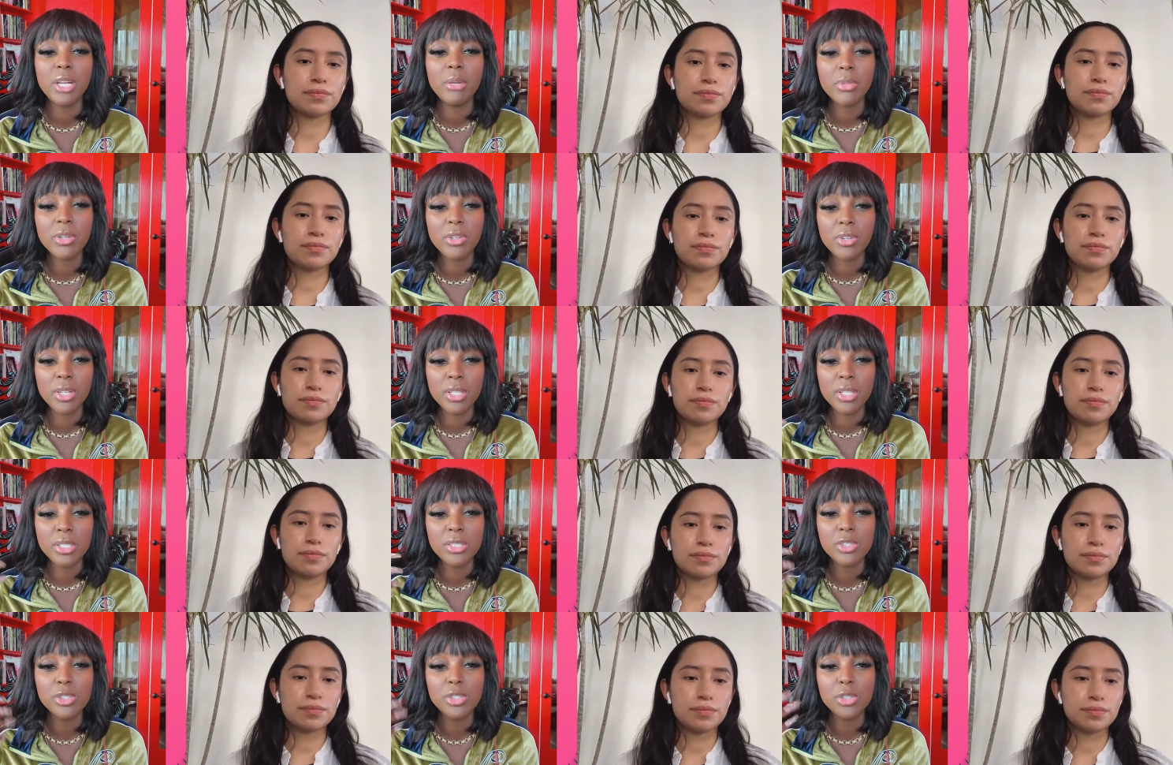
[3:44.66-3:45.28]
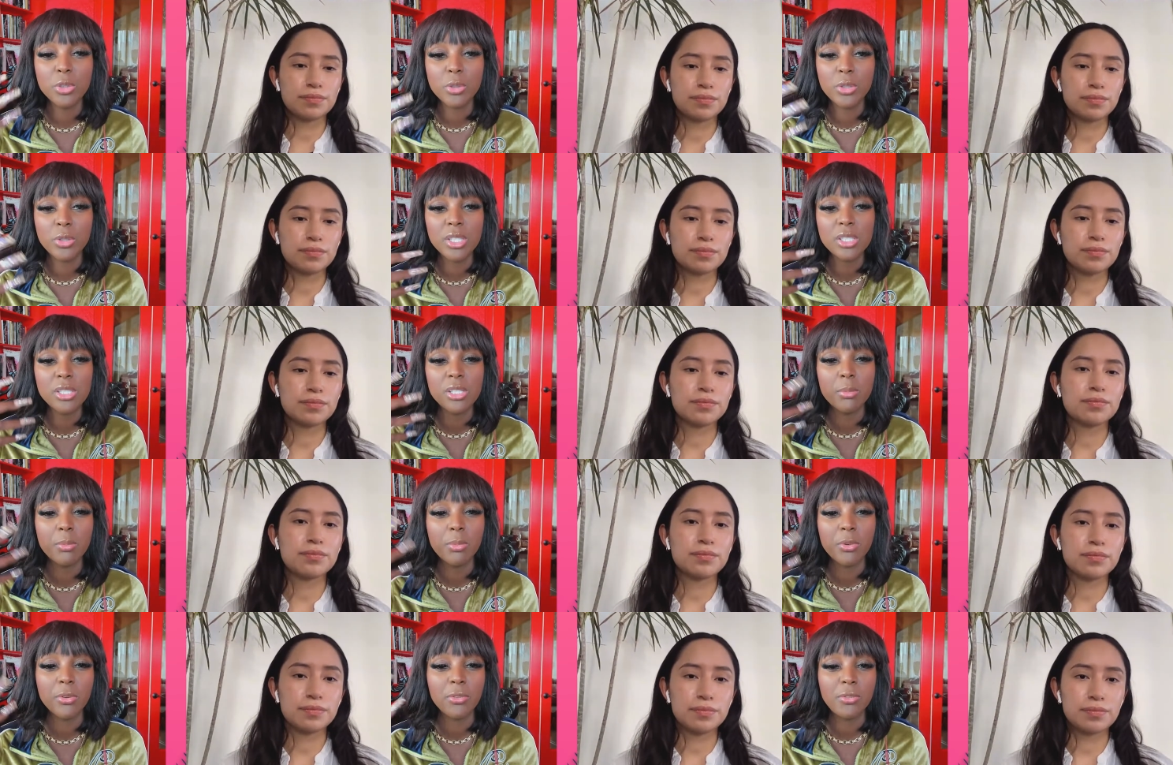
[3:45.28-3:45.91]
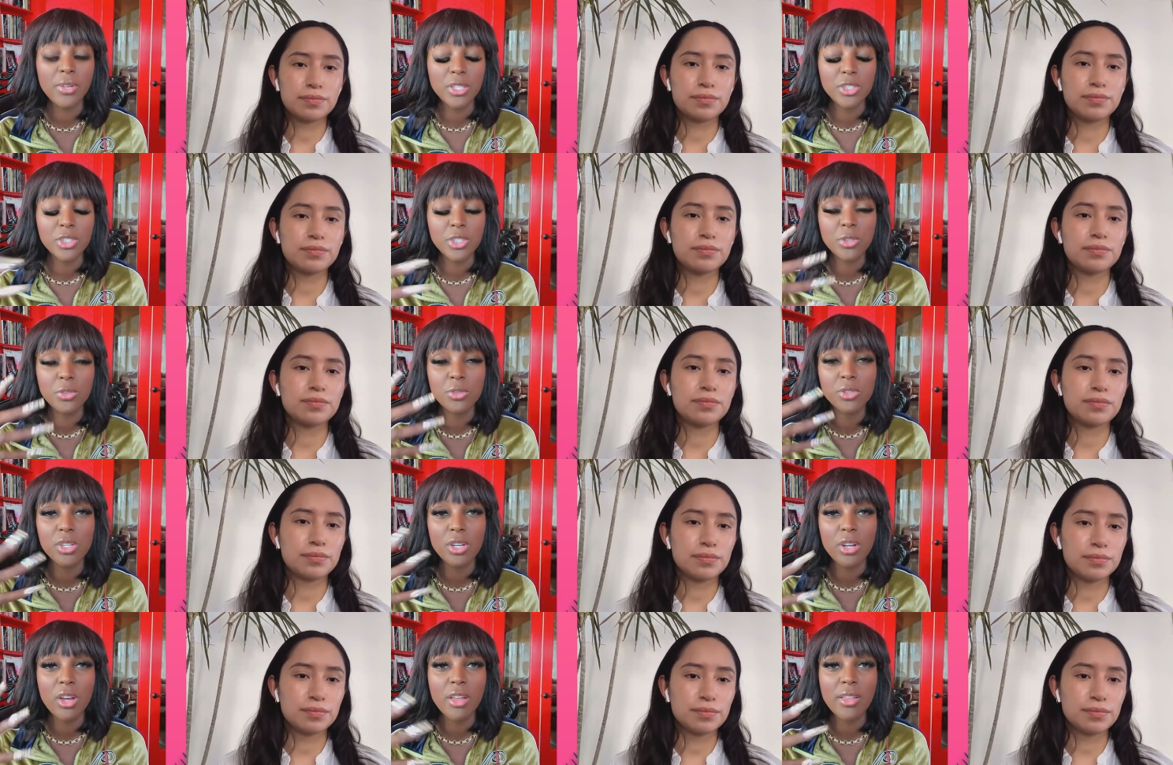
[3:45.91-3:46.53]
Speaker 1: immigrants, students, and
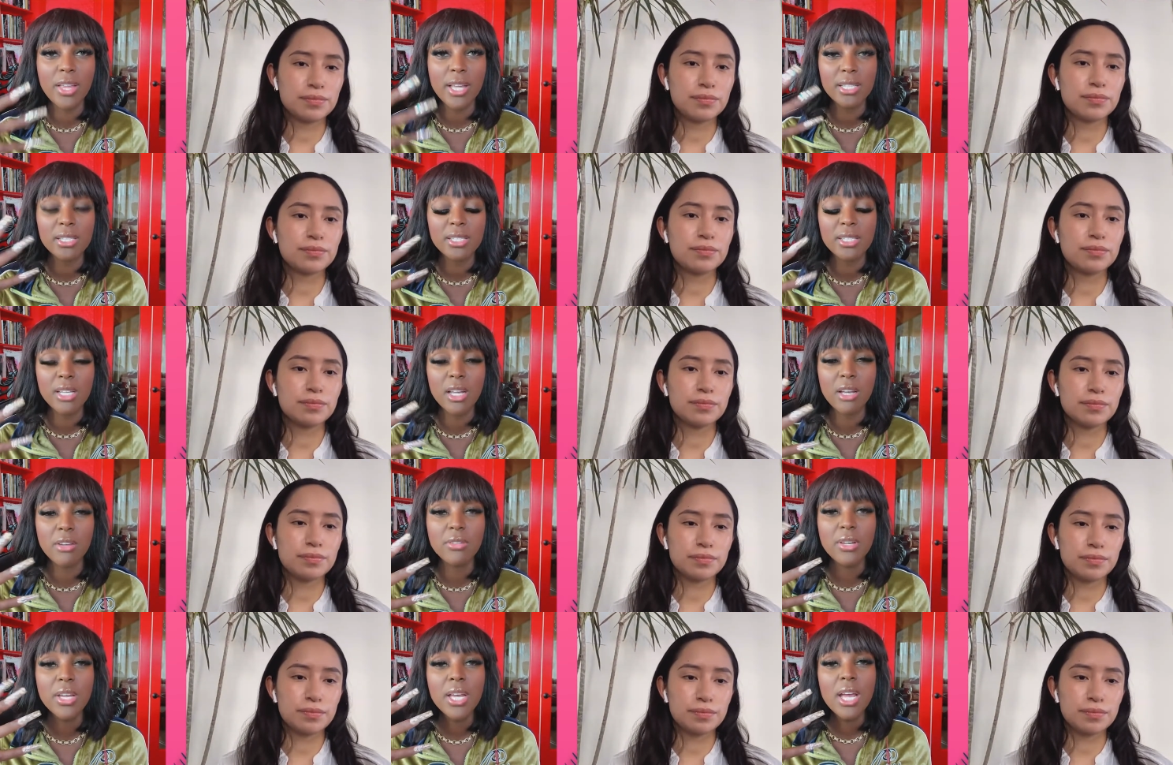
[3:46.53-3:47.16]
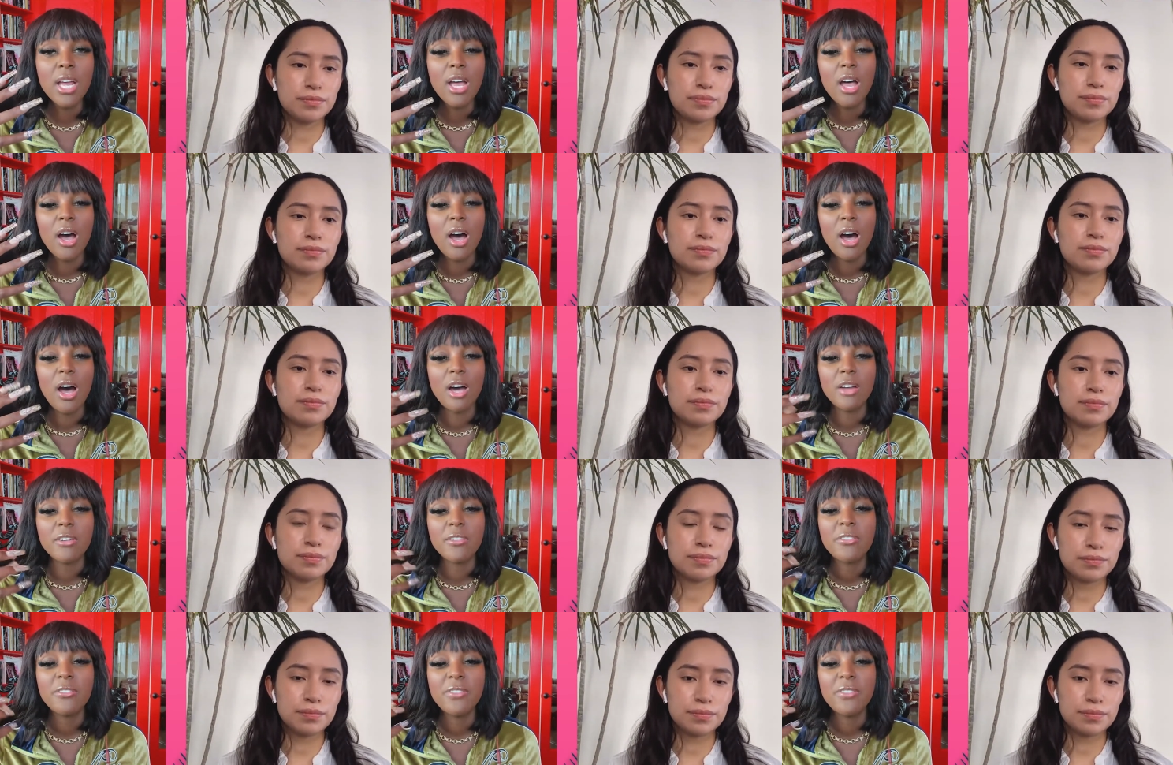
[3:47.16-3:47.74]
professionals, and all that stuff on